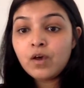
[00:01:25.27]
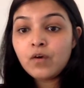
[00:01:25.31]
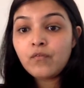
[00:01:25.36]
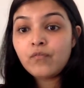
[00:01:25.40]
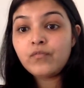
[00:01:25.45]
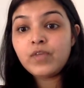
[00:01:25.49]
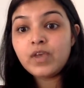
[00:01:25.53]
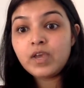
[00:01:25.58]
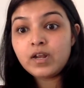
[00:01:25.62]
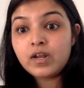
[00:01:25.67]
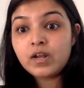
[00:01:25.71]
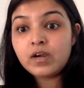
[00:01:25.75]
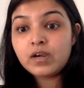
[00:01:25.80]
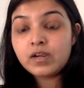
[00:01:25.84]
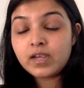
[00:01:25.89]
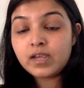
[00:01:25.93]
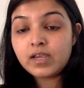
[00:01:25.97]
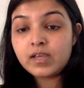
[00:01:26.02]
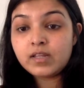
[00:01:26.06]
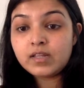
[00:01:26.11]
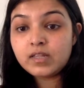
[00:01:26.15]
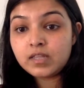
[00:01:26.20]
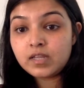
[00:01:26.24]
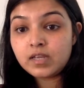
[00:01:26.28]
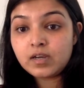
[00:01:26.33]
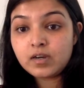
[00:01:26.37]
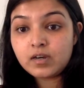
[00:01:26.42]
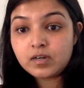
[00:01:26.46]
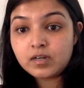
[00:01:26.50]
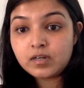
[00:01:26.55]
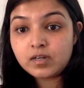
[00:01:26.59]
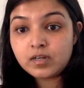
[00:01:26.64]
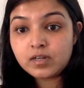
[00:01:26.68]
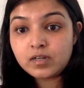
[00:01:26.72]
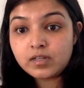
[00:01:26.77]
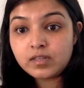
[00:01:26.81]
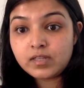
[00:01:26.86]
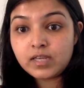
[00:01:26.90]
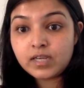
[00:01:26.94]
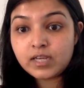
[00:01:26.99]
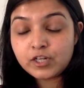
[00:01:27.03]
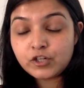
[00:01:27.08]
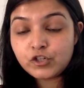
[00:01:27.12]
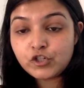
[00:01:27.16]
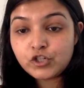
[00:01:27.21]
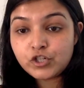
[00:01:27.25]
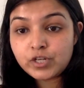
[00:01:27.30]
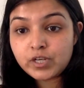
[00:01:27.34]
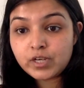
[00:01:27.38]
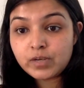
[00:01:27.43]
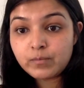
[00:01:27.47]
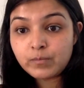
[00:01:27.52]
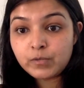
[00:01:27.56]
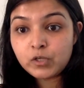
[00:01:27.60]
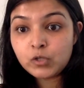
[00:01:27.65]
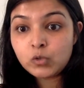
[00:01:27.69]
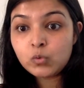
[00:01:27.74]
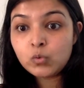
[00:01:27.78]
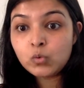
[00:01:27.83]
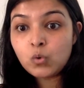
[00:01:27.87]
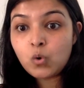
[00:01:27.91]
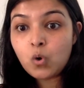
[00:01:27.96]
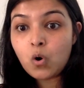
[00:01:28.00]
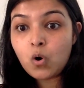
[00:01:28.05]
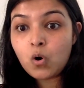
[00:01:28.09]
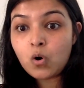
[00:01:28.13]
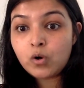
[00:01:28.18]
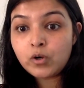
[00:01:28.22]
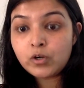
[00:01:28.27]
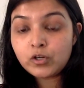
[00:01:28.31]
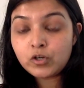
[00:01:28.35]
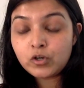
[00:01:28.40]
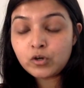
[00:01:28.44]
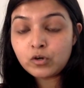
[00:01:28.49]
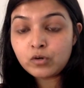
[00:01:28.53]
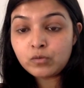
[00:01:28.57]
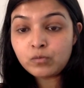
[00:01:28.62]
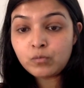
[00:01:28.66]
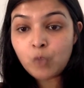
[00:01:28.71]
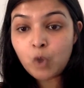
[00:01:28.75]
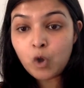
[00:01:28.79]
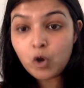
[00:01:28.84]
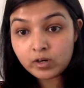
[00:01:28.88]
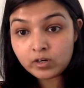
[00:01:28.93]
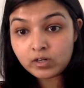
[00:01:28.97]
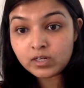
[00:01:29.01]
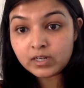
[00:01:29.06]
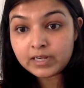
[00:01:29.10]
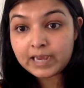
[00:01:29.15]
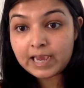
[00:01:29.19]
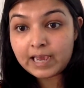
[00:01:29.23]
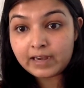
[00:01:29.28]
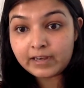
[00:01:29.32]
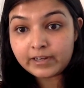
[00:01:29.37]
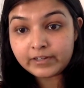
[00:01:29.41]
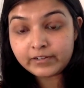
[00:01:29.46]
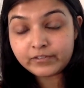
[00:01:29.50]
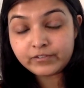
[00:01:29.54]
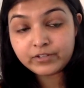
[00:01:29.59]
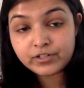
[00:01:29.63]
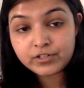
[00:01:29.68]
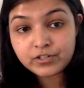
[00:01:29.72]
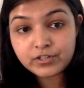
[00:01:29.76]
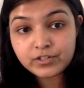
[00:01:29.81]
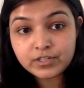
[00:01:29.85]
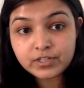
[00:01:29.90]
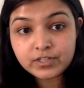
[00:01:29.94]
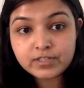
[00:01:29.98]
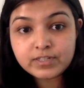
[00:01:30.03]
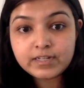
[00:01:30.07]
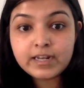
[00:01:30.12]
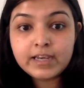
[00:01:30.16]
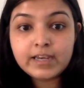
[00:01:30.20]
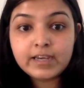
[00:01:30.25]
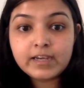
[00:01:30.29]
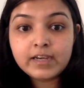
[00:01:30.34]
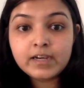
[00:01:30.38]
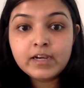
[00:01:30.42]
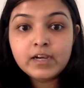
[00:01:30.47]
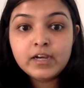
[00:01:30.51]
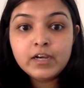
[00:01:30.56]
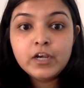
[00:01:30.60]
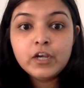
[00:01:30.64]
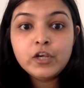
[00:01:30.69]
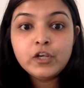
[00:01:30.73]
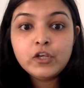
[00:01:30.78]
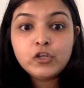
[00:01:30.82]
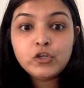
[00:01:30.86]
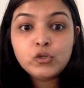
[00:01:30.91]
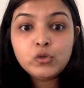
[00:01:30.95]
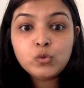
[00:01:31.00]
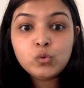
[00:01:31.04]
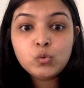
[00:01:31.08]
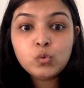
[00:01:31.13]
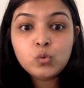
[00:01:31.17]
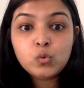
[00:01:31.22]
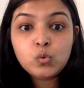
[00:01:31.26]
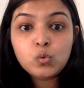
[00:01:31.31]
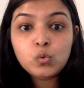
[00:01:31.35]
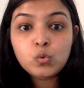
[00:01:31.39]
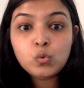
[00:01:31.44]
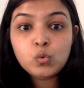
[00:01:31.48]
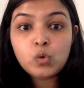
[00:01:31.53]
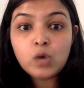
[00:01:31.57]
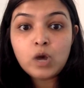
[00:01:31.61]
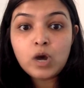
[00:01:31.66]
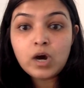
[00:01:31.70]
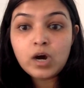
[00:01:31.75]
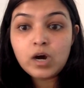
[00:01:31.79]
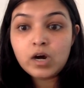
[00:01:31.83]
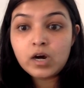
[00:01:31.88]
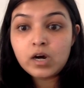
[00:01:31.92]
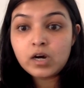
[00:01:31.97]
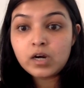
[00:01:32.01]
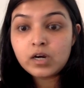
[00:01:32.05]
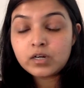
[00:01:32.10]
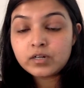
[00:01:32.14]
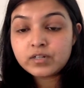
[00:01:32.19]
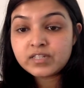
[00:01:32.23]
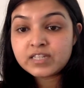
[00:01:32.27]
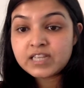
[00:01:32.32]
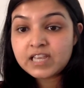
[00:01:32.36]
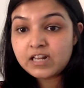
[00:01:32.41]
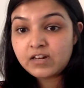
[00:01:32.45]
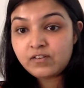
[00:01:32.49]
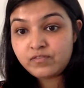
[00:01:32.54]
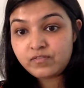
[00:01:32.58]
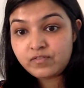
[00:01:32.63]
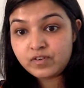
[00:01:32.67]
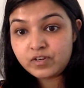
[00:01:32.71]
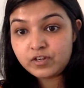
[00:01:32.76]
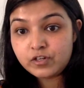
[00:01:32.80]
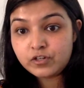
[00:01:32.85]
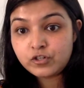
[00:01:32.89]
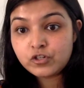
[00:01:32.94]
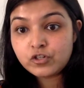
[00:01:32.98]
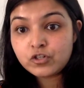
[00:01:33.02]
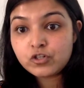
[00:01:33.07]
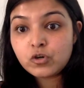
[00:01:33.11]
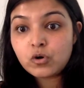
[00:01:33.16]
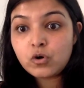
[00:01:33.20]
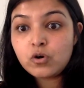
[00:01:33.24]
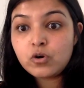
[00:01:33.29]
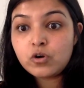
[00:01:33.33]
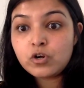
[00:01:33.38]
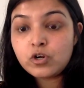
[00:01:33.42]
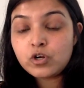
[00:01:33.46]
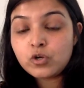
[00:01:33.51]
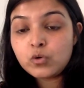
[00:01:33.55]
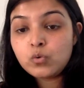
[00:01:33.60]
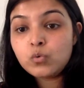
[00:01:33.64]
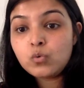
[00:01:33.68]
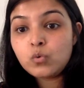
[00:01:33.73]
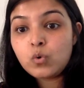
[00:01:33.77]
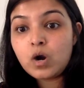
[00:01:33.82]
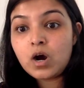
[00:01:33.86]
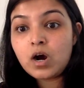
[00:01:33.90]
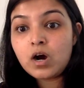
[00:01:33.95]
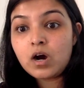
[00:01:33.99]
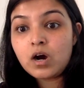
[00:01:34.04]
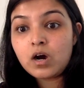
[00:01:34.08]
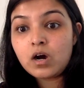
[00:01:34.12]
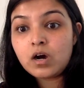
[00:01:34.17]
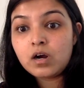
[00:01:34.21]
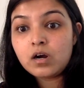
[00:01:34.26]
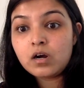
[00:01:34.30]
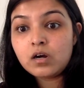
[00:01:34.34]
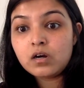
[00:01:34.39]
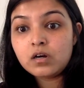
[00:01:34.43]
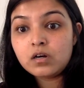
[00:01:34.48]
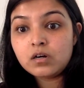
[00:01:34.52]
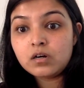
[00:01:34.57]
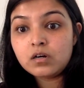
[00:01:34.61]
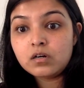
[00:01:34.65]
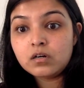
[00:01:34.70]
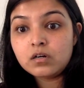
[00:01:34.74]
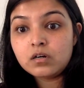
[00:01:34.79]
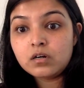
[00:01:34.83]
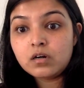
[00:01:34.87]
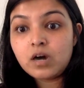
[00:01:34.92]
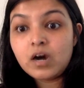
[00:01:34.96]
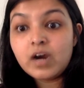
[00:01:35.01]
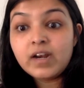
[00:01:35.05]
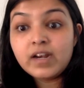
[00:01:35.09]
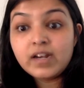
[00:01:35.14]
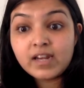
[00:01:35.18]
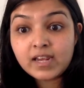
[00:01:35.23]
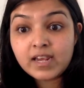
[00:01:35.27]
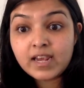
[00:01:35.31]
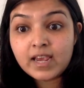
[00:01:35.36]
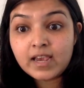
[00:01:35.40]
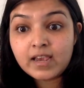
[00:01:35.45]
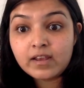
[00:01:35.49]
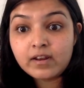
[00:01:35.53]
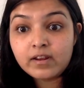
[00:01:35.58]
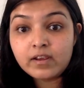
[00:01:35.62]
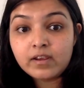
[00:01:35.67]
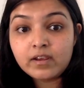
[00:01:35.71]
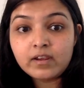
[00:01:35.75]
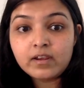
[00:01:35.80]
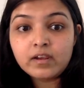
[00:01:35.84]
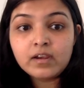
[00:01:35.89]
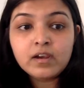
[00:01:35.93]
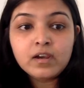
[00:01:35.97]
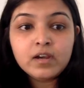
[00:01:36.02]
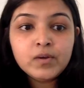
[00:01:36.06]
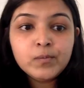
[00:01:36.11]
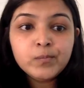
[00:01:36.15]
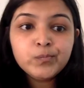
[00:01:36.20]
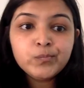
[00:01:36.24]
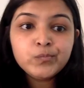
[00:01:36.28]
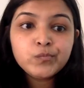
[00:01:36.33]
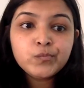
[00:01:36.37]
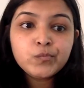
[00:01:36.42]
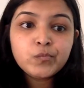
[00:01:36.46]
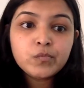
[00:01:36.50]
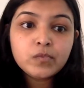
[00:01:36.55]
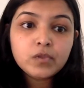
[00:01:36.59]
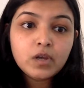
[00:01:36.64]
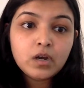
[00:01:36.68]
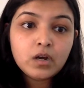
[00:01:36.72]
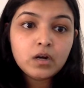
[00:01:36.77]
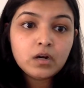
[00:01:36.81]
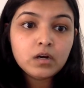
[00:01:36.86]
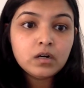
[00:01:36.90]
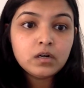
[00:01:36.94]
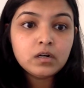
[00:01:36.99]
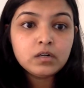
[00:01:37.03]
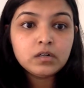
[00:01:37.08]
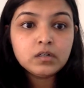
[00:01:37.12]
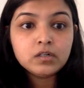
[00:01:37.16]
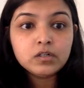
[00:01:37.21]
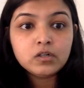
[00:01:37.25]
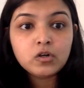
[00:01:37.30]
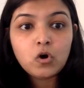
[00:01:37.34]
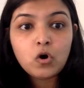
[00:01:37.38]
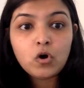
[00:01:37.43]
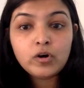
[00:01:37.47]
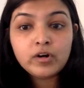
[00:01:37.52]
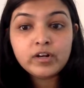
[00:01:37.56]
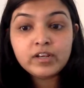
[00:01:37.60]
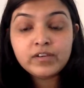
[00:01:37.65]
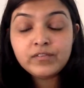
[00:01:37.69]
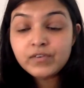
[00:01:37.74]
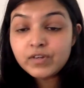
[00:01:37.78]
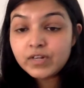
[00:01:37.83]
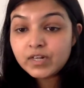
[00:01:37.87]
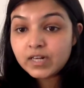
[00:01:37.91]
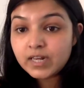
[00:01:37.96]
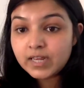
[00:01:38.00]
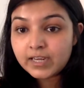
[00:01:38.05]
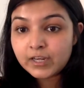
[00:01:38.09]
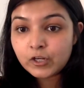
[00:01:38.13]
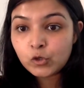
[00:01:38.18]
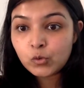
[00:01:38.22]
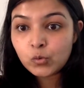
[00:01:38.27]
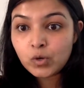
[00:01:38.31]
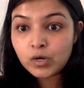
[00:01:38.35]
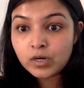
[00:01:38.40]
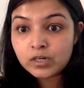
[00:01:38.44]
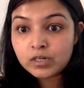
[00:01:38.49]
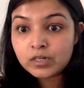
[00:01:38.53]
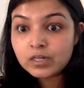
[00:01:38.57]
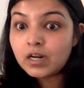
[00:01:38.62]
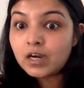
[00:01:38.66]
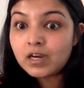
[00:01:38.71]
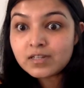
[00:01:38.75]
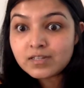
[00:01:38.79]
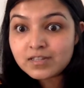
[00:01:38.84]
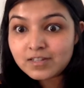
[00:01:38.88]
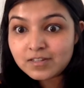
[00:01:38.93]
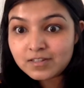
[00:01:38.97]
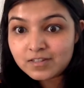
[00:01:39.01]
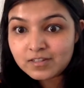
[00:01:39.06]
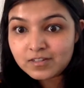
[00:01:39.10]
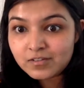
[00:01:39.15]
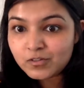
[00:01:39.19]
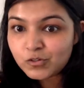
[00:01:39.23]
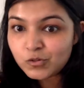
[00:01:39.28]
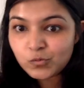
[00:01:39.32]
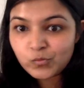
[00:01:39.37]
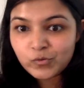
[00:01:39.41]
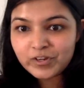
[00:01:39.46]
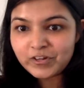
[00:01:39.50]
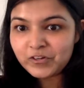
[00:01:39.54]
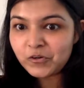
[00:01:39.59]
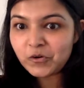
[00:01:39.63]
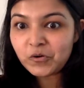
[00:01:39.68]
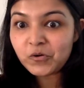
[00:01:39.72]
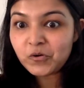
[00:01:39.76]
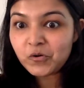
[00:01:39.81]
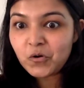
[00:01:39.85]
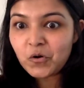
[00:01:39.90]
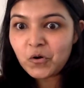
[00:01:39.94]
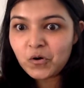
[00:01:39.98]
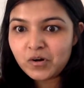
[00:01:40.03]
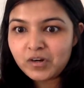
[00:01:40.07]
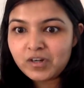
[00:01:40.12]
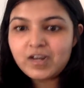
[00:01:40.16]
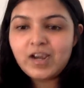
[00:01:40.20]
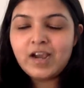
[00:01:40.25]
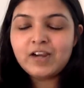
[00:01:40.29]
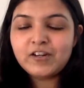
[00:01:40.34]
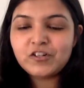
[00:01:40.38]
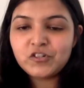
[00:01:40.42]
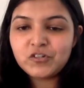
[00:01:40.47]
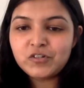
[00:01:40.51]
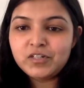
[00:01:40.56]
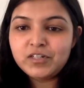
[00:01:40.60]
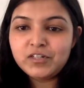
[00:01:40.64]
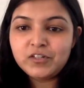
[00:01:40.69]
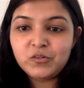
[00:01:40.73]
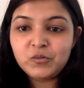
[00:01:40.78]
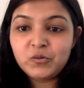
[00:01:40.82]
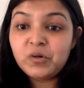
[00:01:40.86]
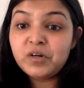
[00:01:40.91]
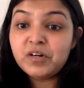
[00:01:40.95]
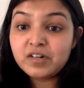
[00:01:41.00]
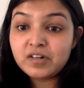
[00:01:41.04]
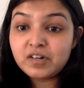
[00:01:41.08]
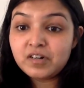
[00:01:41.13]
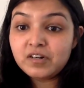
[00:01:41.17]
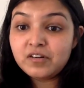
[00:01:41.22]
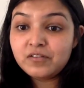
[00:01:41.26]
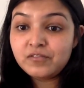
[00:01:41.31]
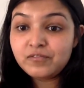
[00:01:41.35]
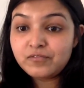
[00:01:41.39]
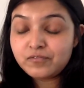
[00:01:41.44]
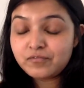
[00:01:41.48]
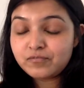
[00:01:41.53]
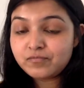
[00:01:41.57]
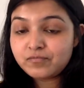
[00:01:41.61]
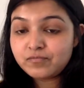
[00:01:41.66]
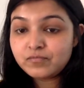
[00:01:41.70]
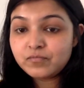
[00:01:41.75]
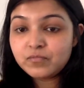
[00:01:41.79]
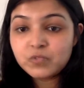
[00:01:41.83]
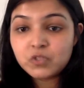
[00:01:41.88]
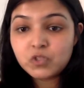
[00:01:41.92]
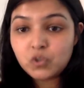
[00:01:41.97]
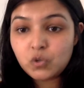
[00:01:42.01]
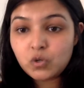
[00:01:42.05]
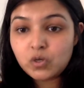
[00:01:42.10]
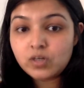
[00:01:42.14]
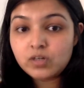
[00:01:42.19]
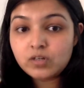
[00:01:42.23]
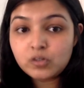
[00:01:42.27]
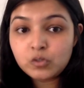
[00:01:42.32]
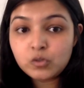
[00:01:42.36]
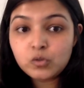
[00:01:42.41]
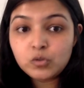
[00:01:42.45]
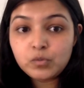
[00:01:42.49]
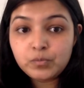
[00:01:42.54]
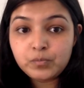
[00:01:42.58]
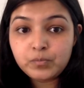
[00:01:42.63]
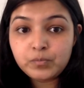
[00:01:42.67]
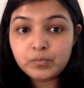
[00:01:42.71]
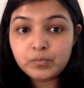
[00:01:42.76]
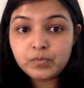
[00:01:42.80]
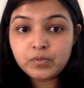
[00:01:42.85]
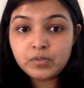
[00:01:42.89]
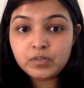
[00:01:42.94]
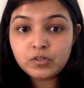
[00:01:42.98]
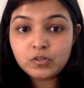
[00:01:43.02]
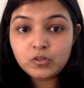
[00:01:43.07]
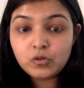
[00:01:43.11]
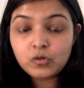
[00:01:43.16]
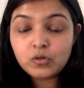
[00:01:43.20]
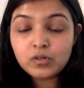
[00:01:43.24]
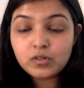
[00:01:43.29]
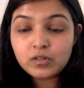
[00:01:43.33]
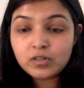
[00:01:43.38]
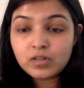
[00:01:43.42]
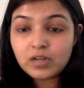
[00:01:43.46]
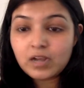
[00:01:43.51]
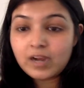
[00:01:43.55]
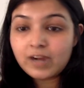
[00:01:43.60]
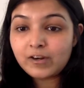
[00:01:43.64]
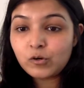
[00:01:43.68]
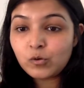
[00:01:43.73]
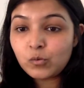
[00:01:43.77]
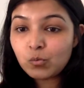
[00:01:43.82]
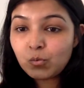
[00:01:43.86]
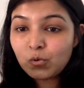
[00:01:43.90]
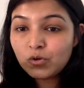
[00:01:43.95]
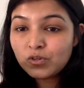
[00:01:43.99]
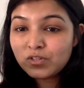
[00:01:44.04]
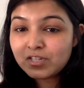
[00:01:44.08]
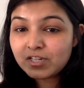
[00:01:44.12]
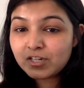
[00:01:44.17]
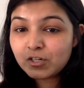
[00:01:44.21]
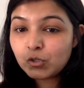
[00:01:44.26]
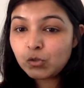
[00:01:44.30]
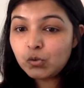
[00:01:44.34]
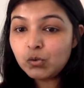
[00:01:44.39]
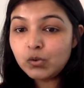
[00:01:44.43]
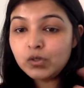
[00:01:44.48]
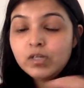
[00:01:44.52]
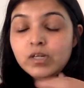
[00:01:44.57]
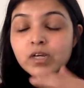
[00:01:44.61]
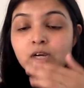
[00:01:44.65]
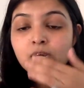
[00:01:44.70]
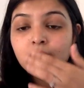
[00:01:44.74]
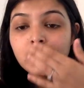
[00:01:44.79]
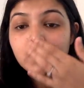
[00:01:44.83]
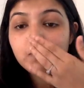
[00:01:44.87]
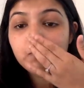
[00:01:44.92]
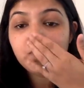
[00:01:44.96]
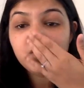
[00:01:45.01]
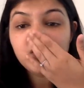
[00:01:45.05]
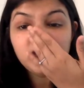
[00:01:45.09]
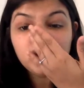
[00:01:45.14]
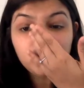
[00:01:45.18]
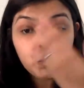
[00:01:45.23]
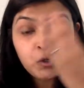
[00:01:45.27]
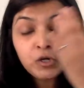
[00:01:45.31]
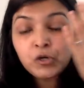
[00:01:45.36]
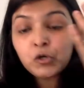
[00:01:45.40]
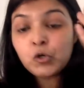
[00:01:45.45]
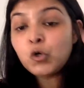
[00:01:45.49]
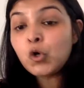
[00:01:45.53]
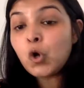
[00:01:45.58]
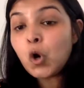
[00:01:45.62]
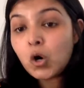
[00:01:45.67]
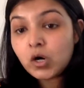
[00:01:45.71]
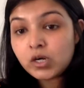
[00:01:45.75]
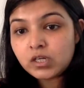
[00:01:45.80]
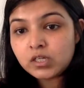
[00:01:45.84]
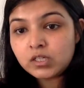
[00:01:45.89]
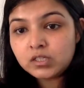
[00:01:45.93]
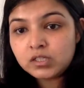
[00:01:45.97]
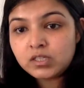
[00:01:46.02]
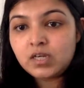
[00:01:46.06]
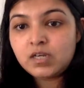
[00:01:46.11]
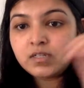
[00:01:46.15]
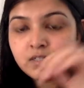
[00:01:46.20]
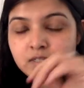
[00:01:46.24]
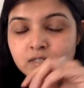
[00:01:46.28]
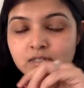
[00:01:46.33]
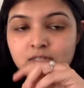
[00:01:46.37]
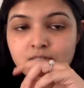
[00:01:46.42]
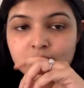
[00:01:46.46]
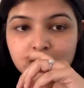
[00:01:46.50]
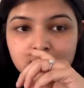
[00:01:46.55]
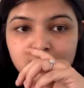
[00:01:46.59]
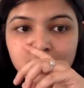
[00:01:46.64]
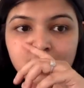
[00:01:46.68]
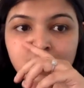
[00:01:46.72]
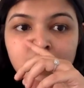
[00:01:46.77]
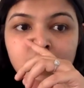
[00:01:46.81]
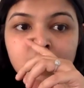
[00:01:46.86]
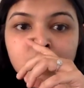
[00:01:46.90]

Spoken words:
Then again, they can shame you on your moral characteristics, like you are selfish, or you are uncaring, or even like you are a narcissist when you are not. Actually, you are a good, not a, I don't want to say good, but you are not a narcissist.